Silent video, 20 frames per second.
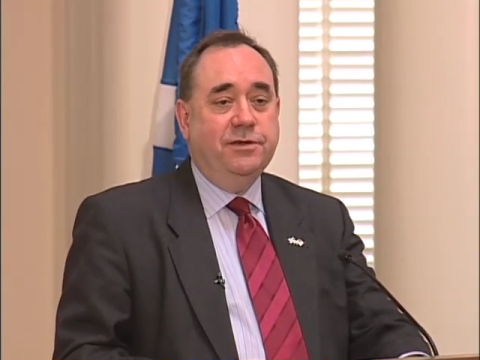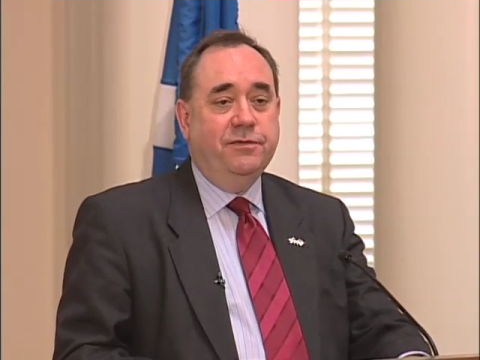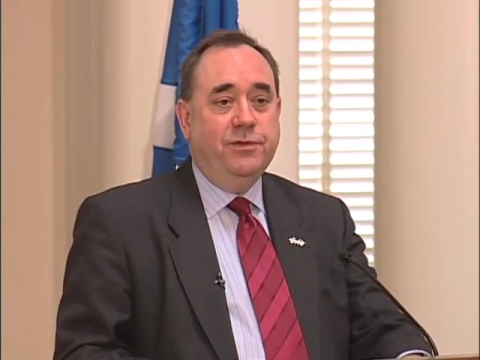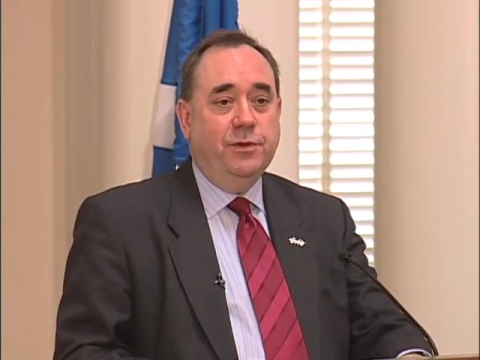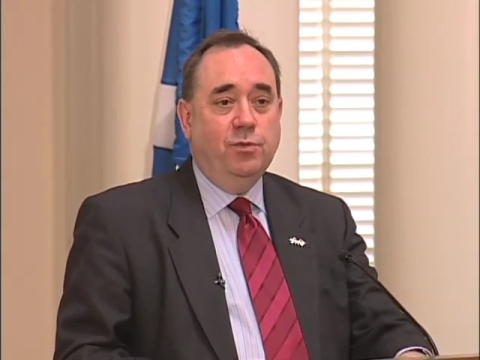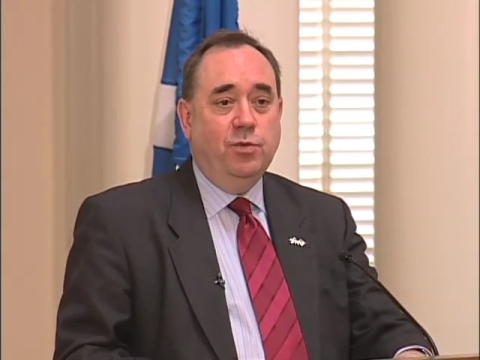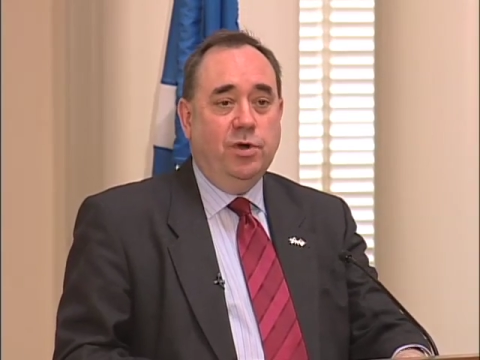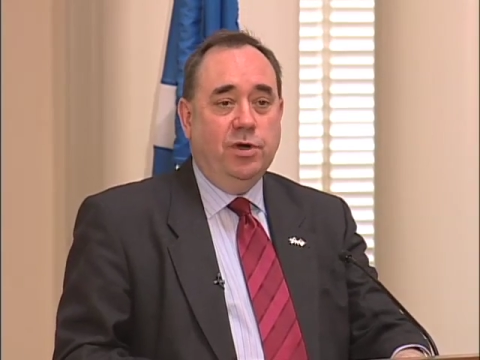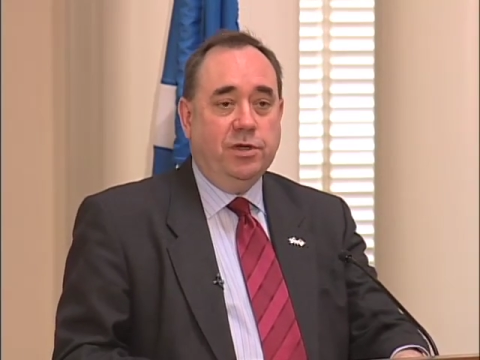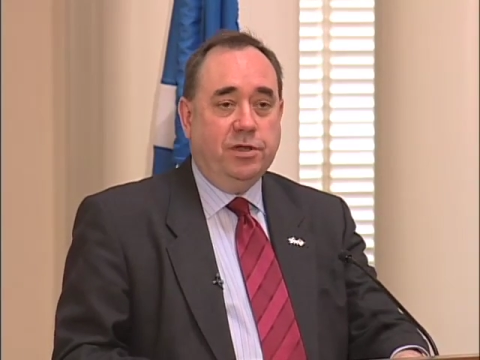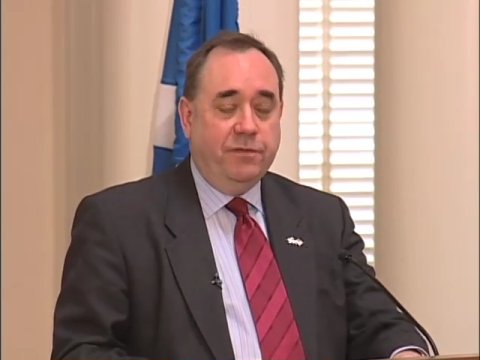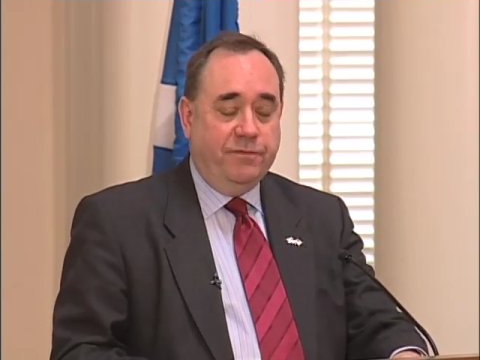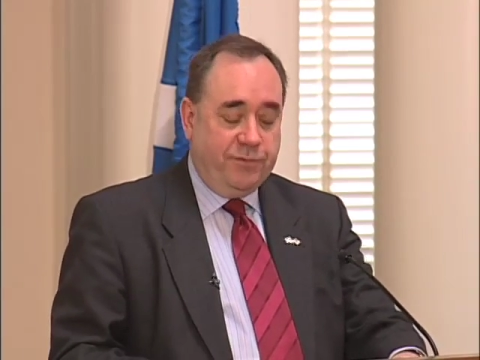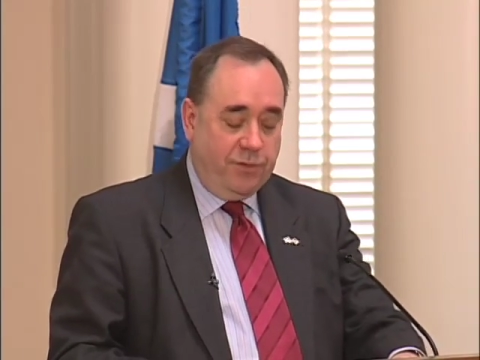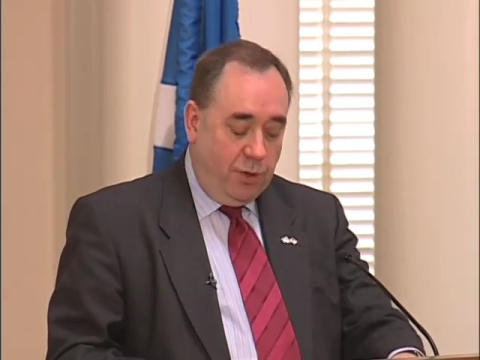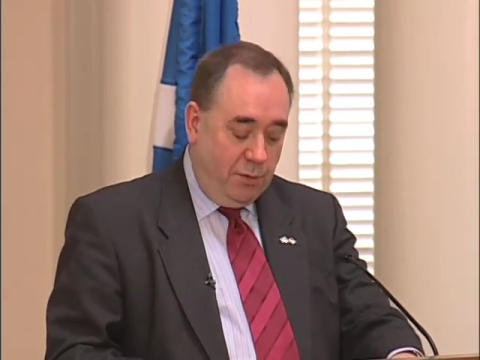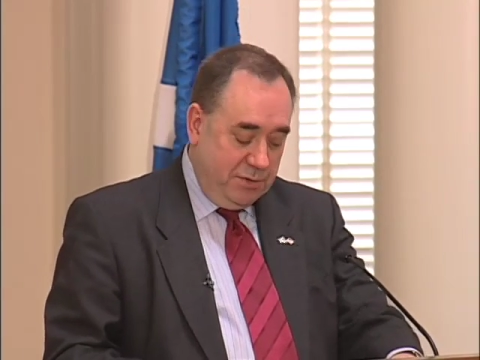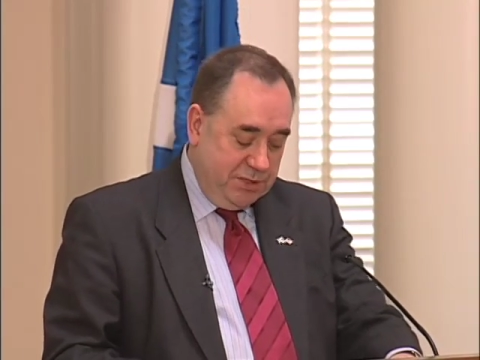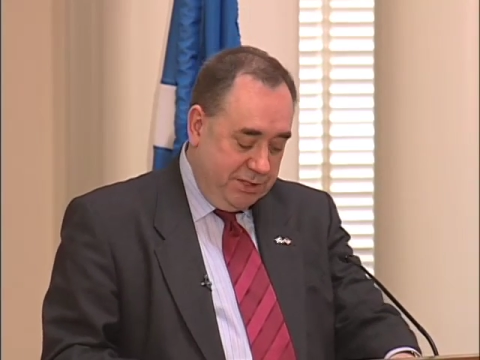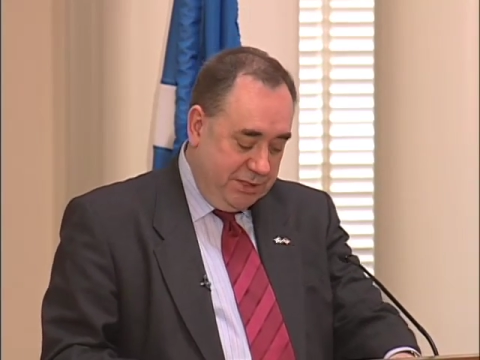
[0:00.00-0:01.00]
of the work of
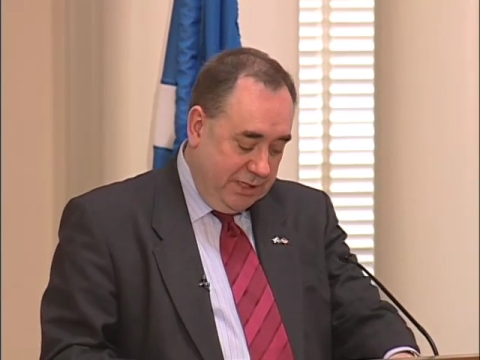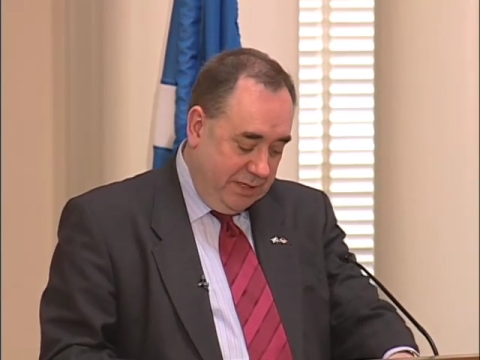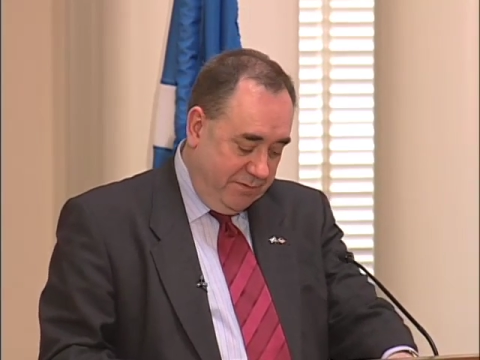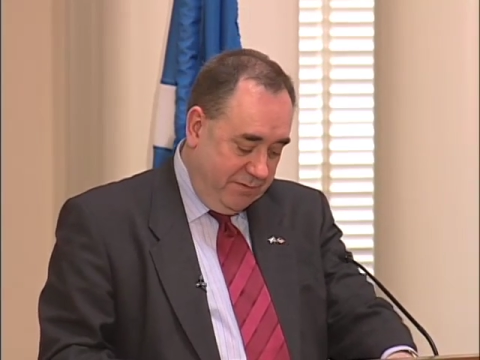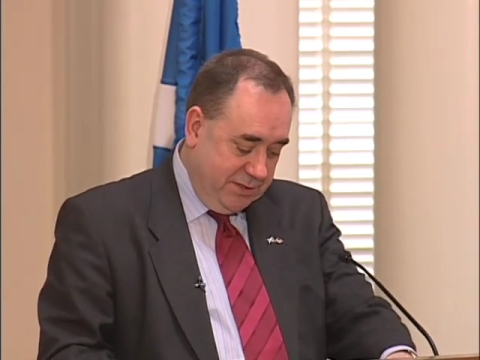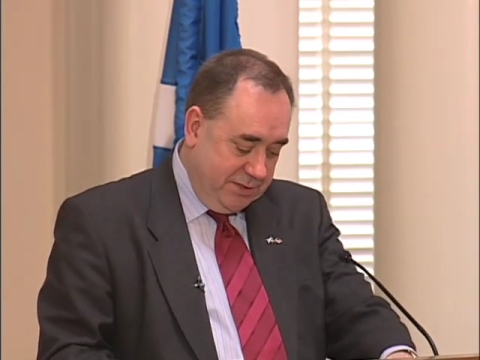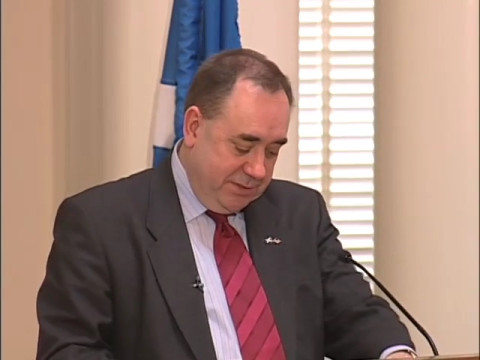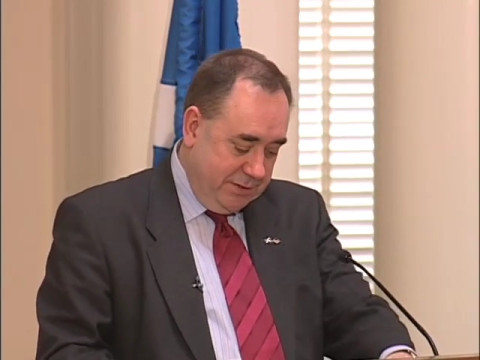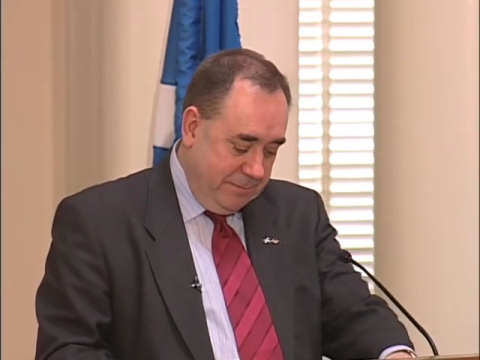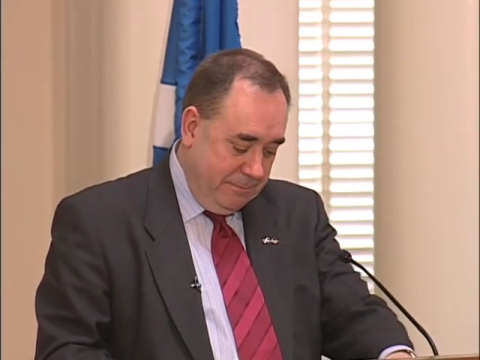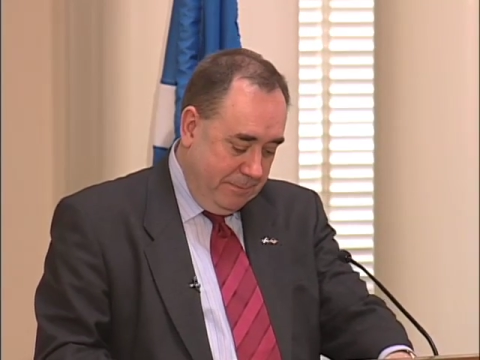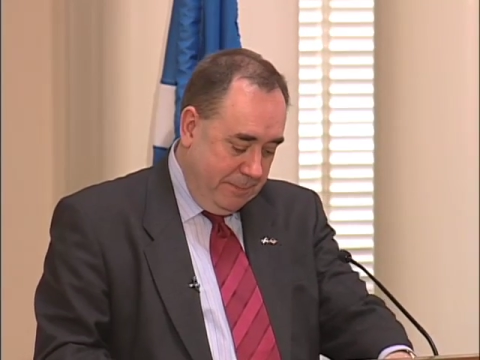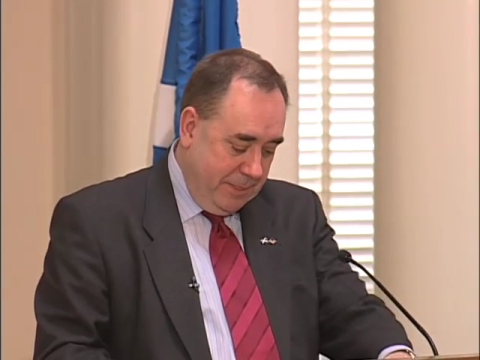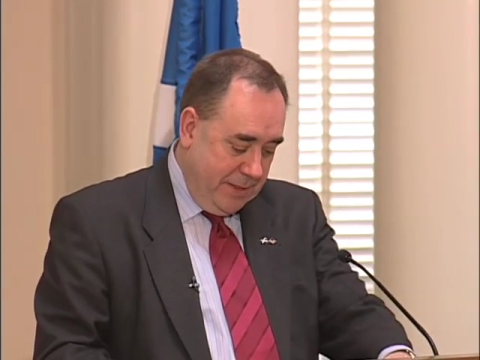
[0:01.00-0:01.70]
Thomas Jefferson.